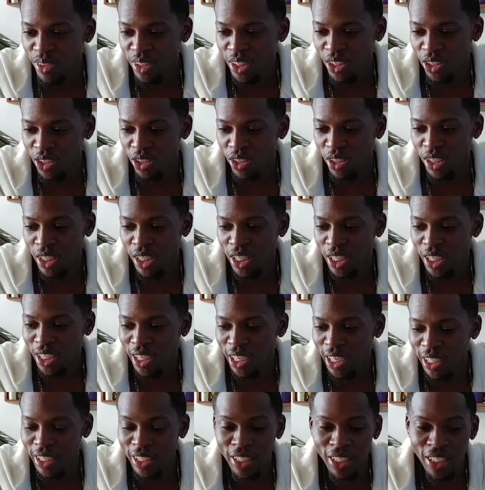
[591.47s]
You know,
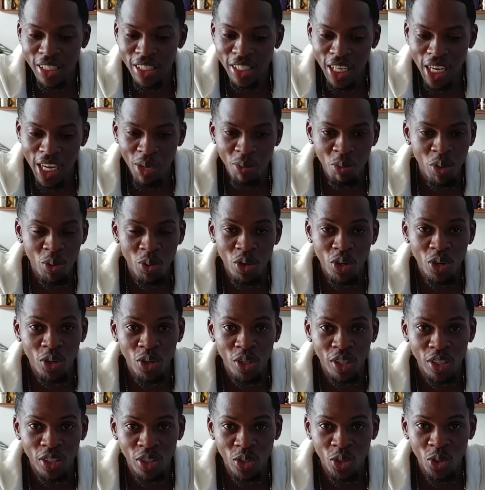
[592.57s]
at this time we were
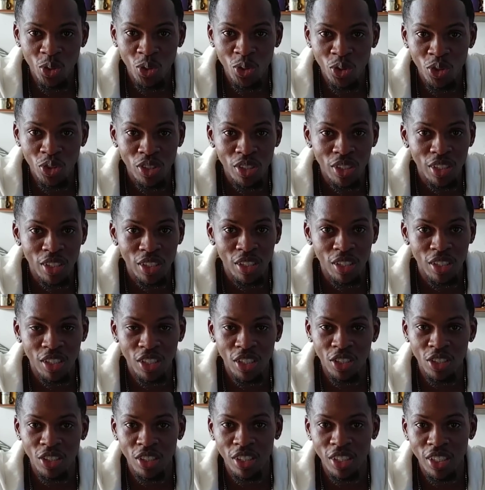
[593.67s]
going to, you
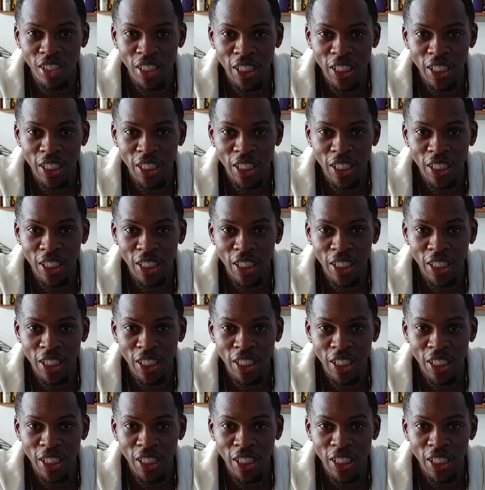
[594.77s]
know,